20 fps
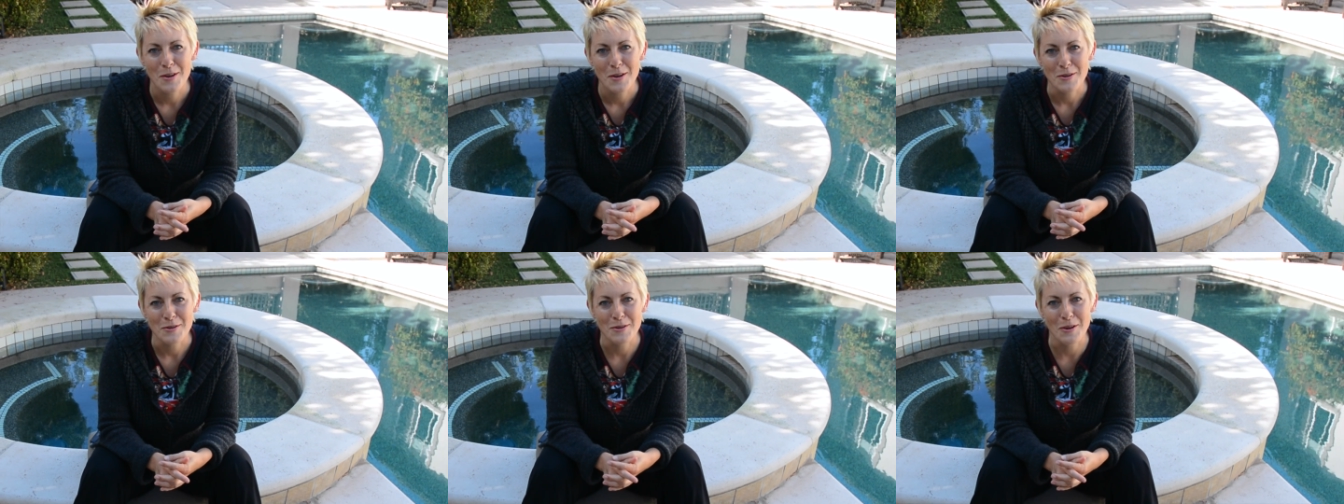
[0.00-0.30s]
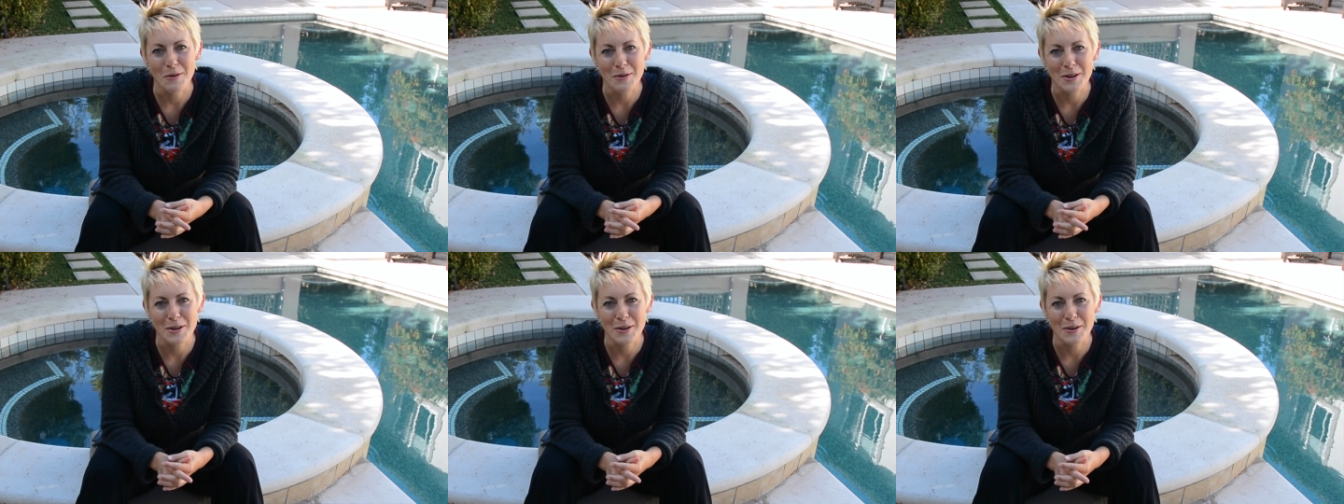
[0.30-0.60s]

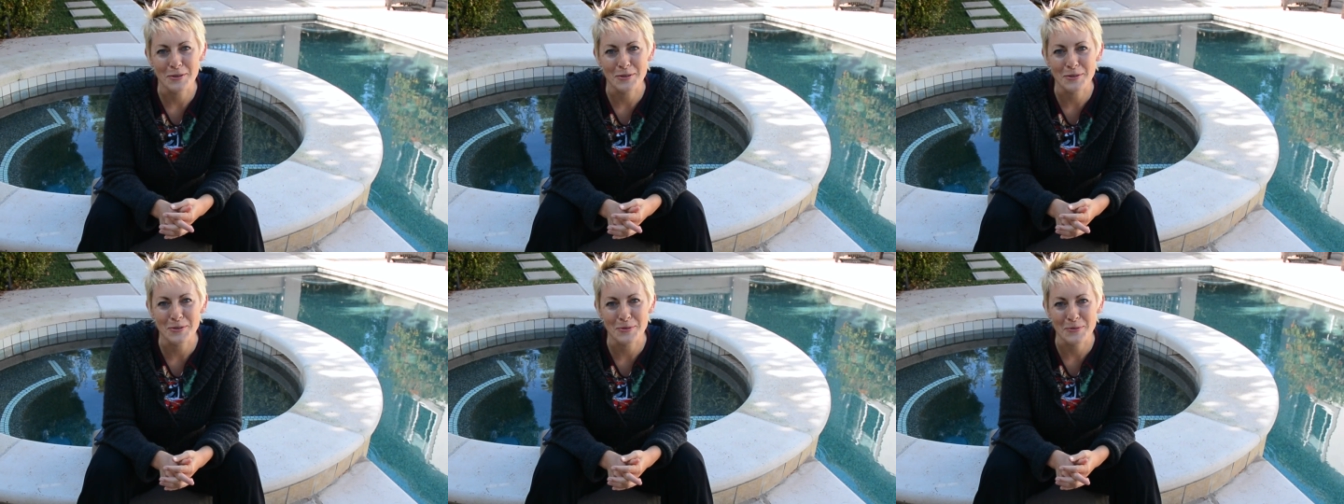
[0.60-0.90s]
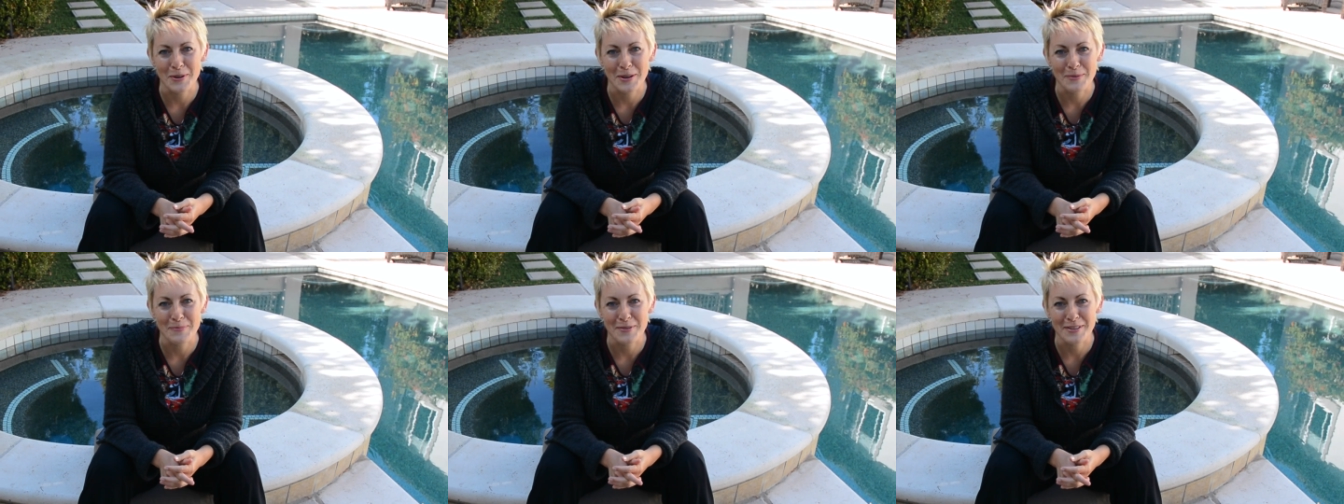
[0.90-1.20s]
knows
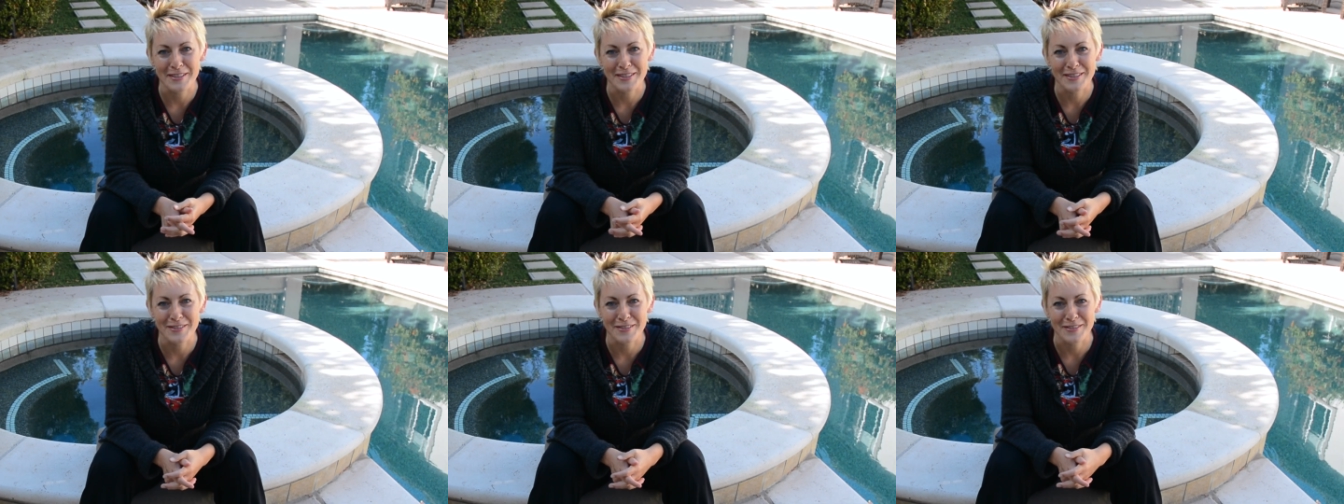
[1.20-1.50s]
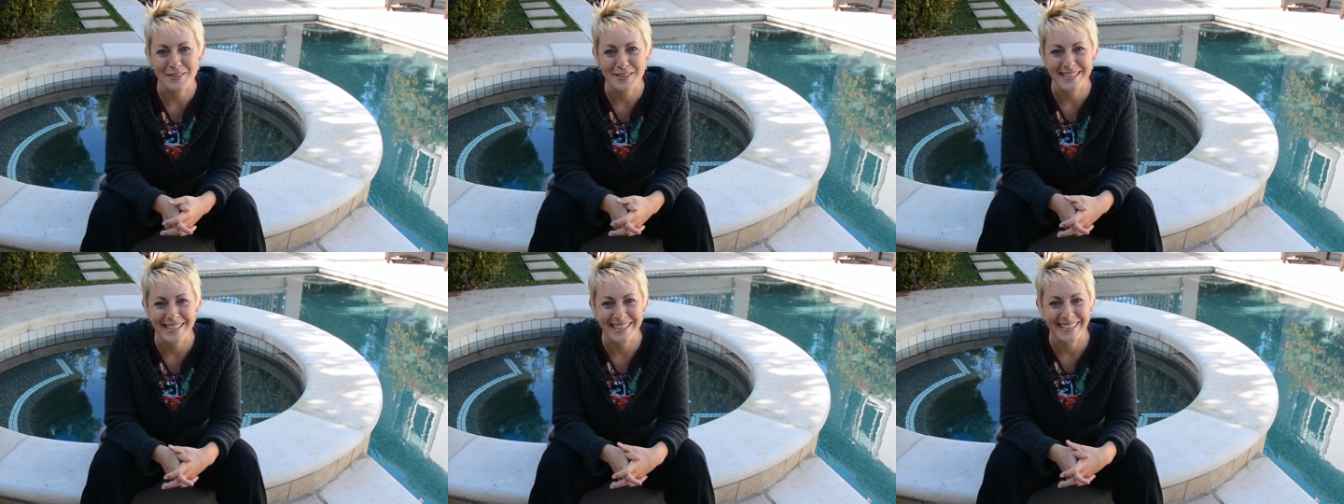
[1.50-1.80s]
where Prince
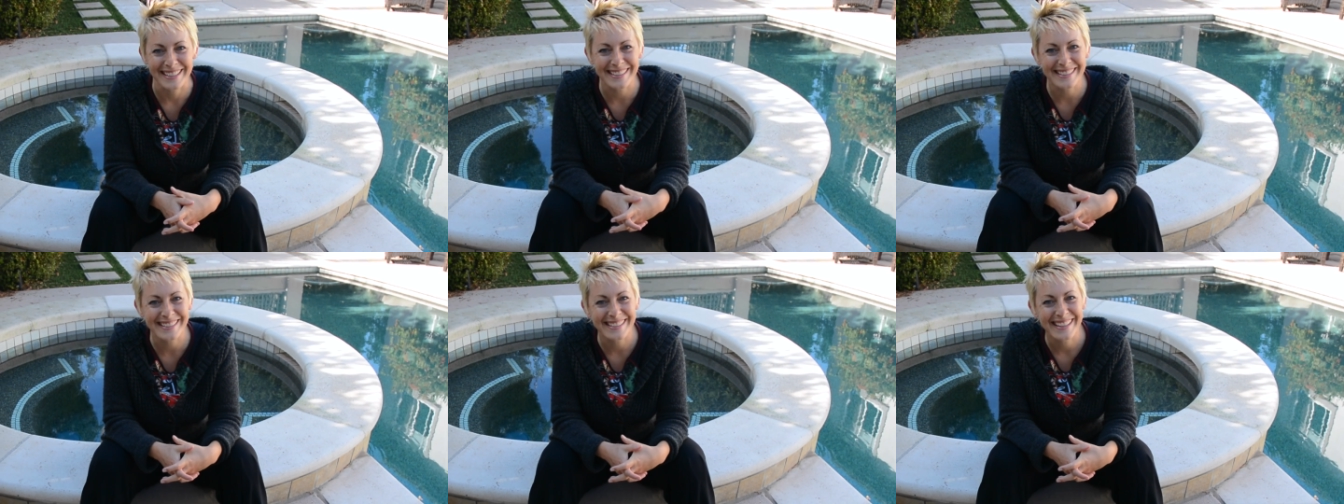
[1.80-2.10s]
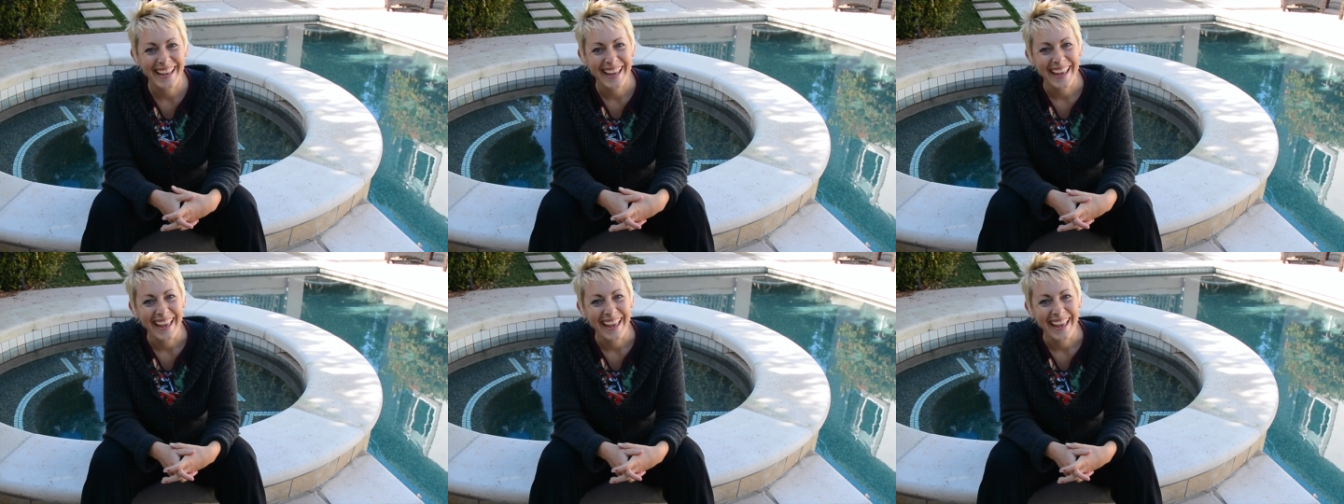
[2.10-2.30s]
George is.